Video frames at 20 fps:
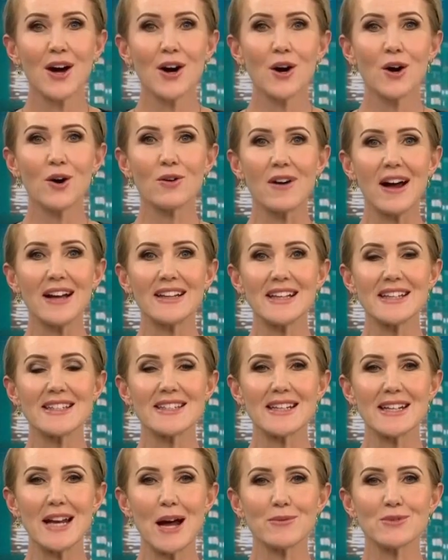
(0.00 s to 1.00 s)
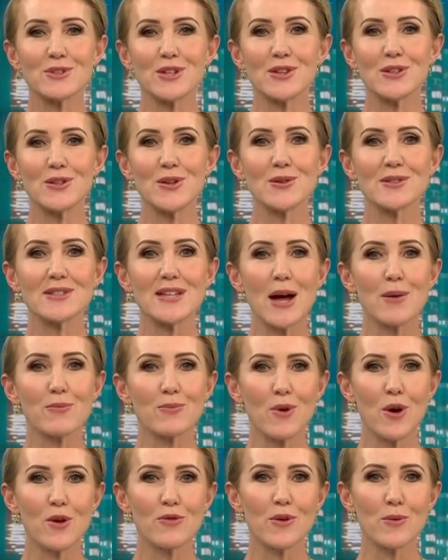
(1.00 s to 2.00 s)
All right, let's head up to the News
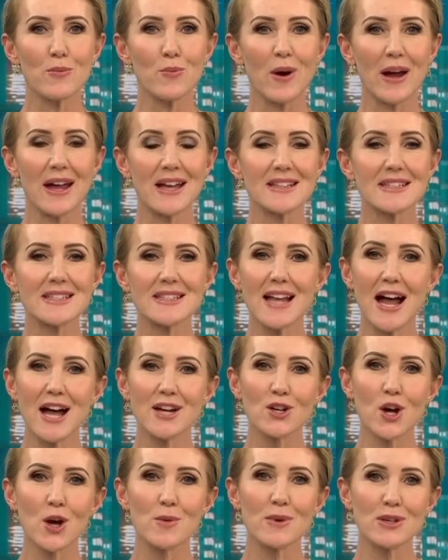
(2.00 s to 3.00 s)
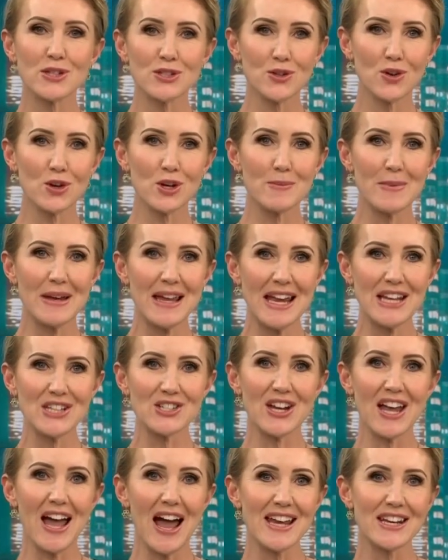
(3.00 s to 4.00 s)
Hub roof and bring in Stardome astronomy
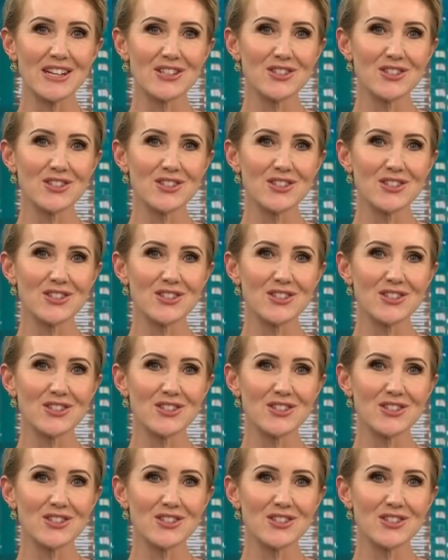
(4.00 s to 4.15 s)
educator